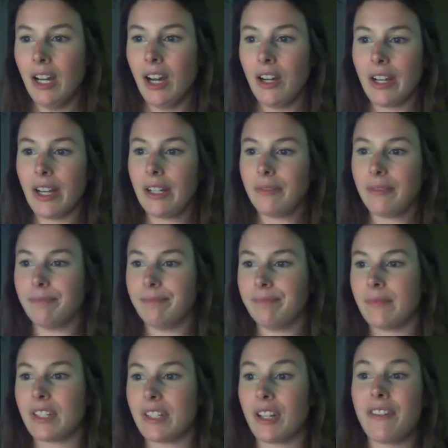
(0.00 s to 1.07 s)
Okay,
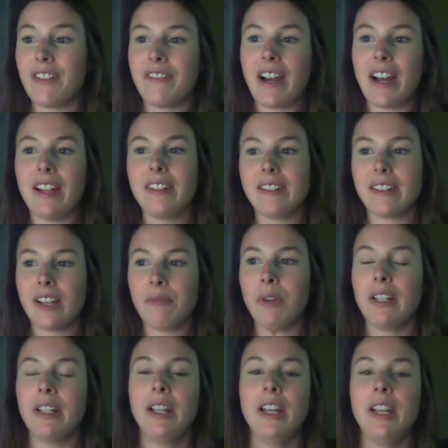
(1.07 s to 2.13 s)
so if you find
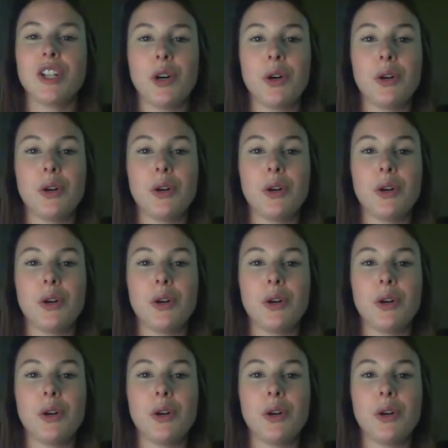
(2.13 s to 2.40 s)
someone to